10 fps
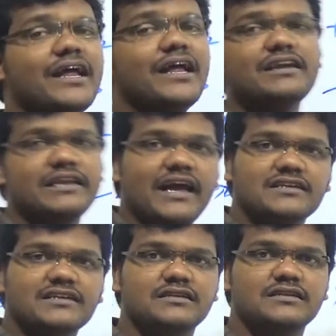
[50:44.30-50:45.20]

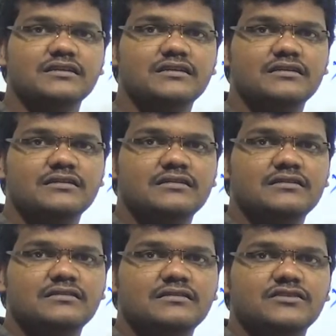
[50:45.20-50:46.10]
reaction.
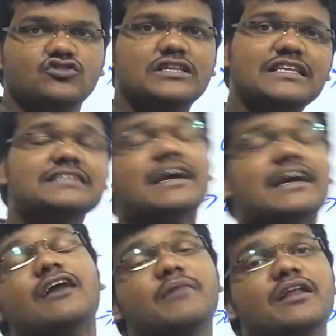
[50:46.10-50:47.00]
So in this
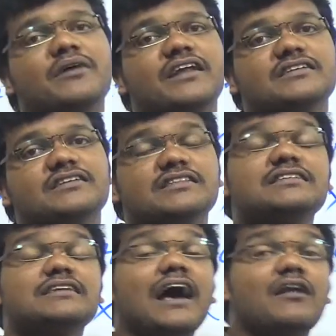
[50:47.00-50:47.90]
carbyl
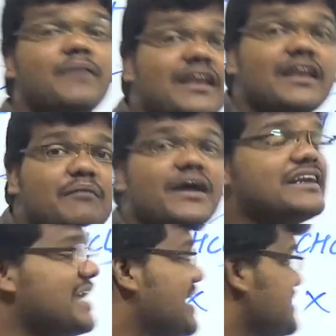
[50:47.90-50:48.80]
amine
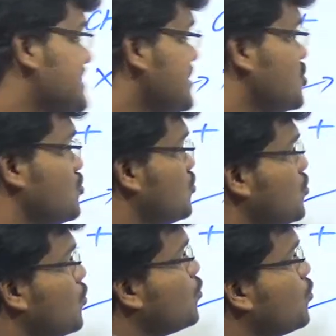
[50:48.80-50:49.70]
reaction is shown
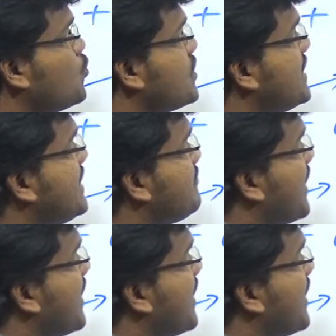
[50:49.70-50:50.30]
only by